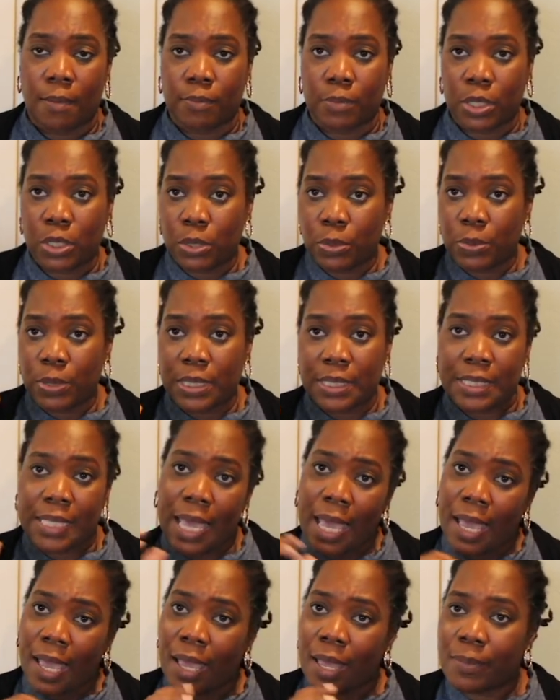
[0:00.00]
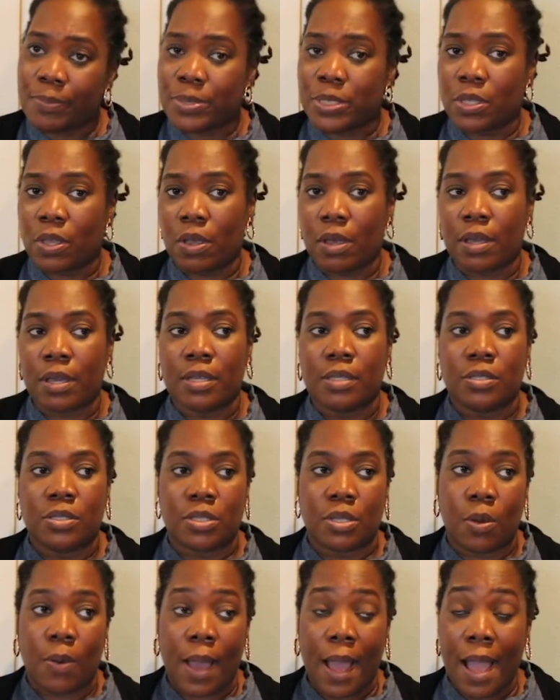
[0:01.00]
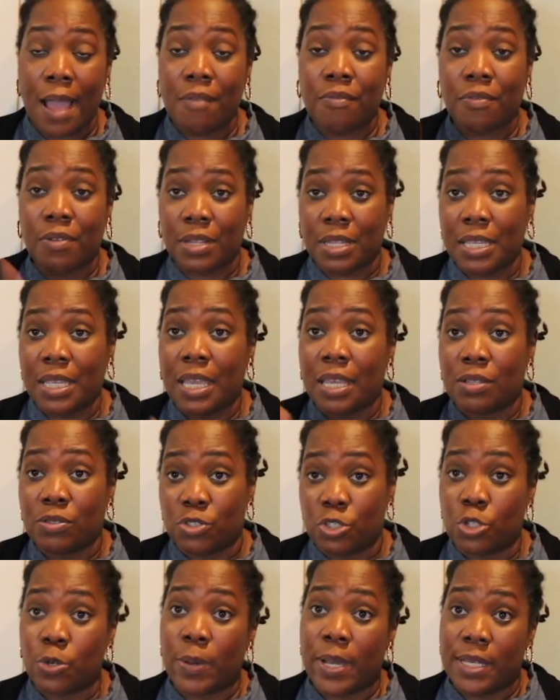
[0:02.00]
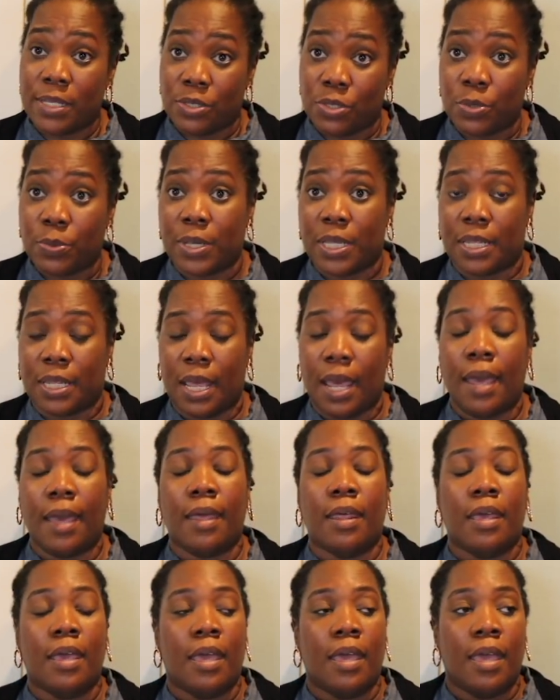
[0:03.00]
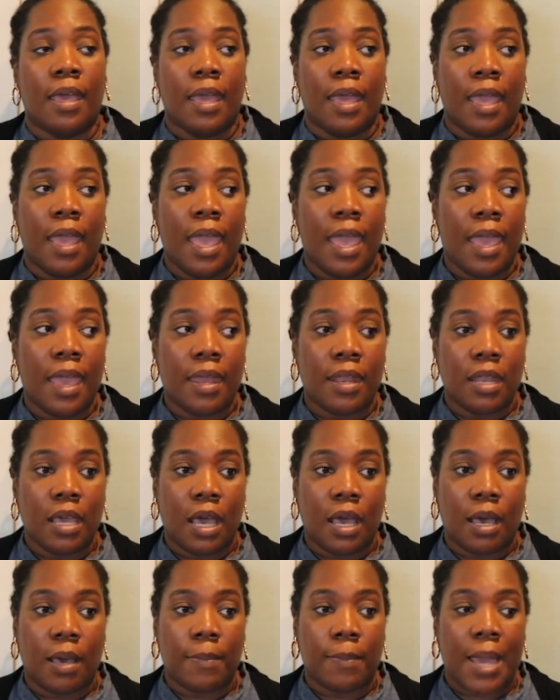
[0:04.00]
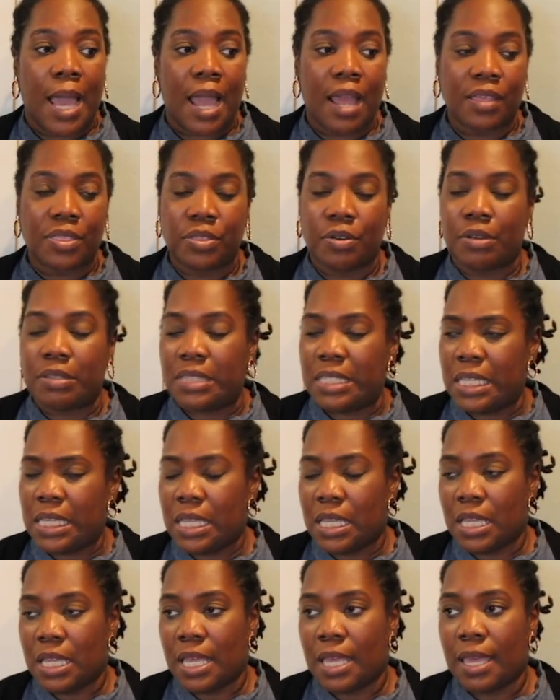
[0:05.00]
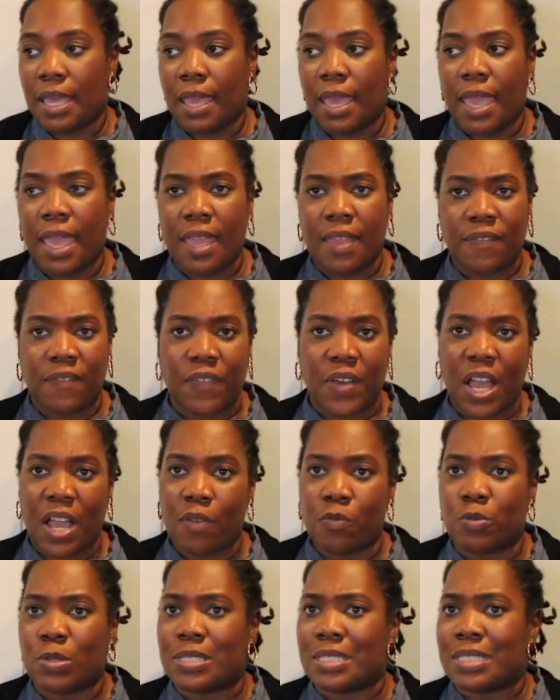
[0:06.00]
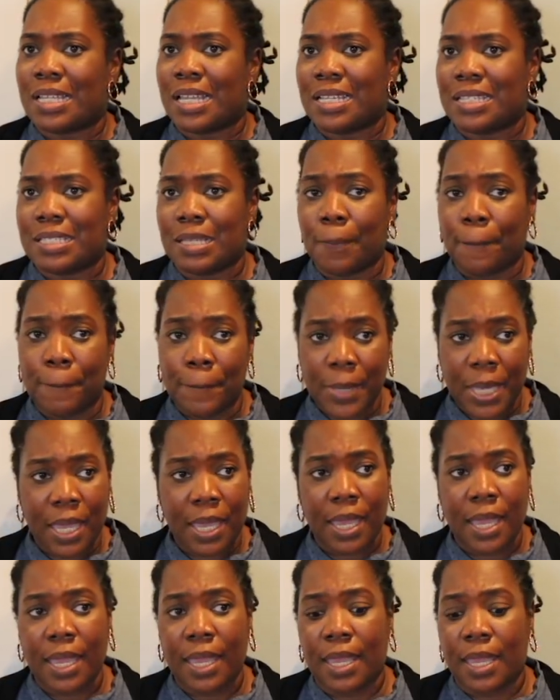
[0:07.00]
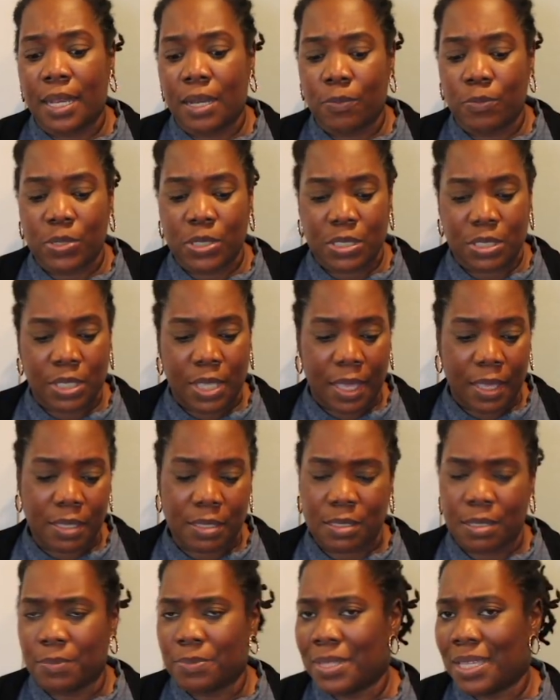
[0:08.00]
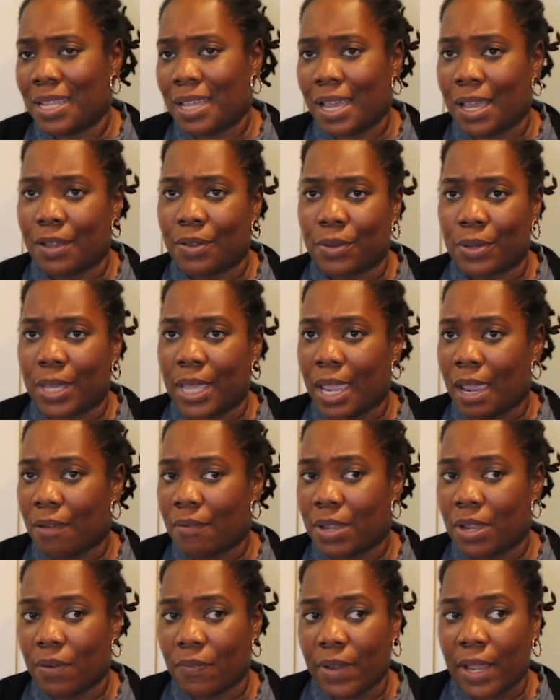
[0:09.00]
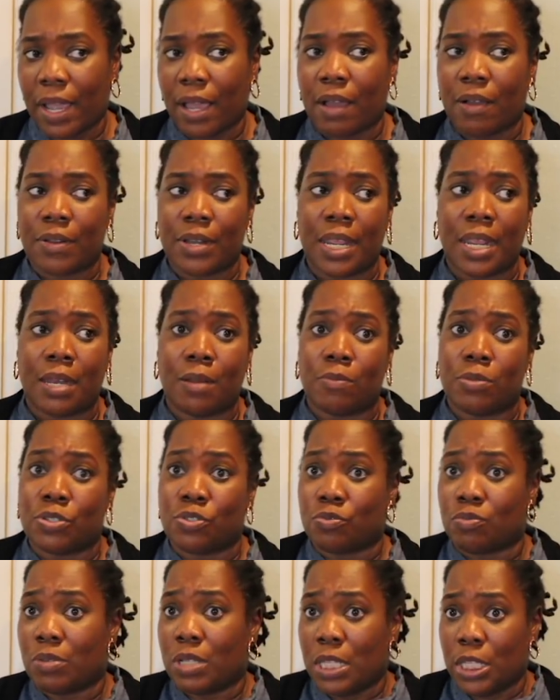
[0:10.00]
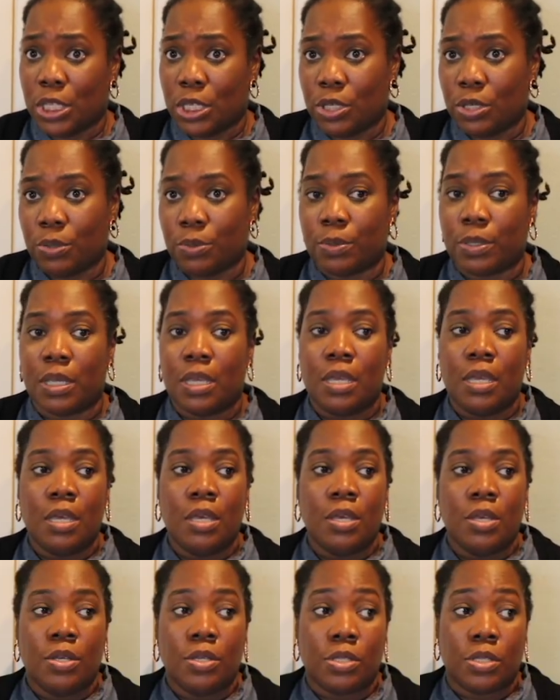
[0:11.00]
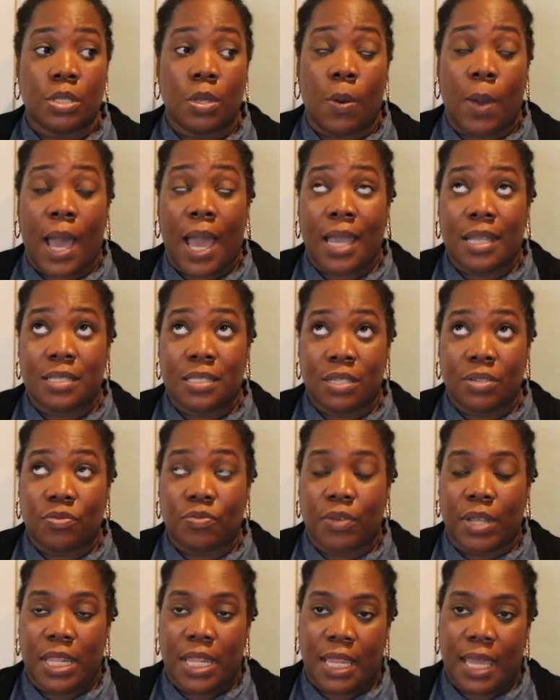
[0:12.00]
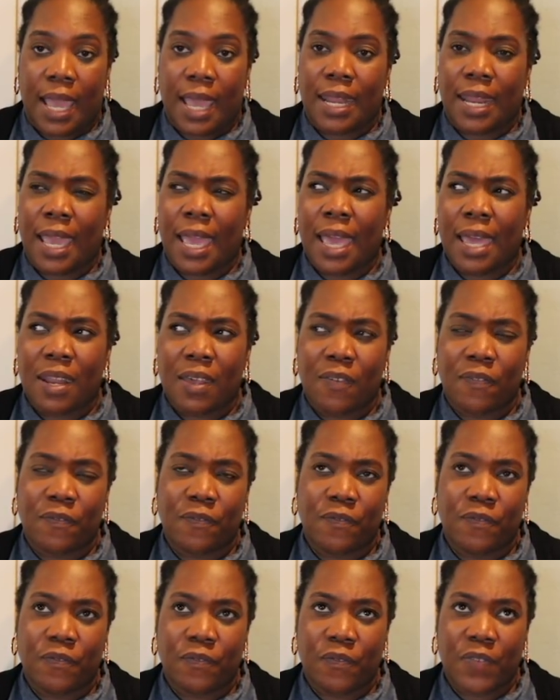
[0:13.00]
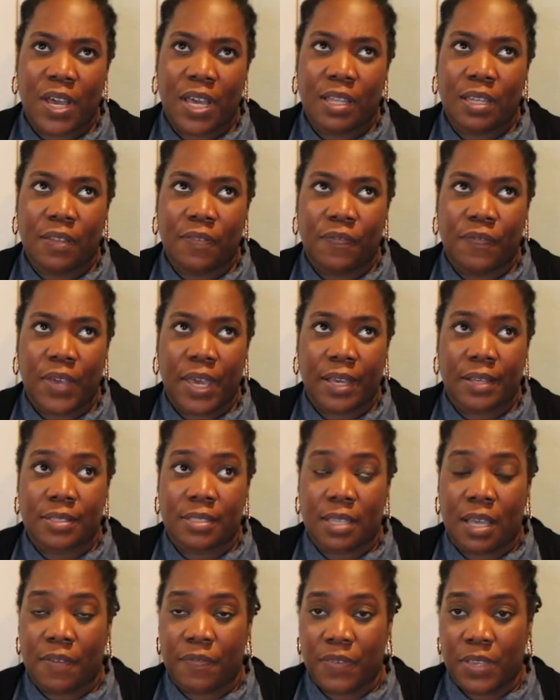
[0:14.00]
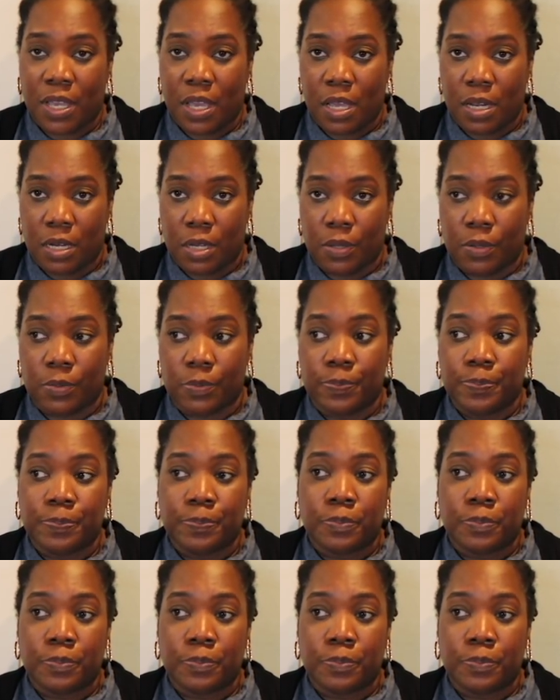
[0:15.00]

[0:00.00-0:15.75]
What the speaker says: glue the tabs on. So I really enjoyed doing that. And I thought the A5 was nice and big, and it was like something I could carry around, and it was really cute. So I did really like, and I had a Filofax Saffiano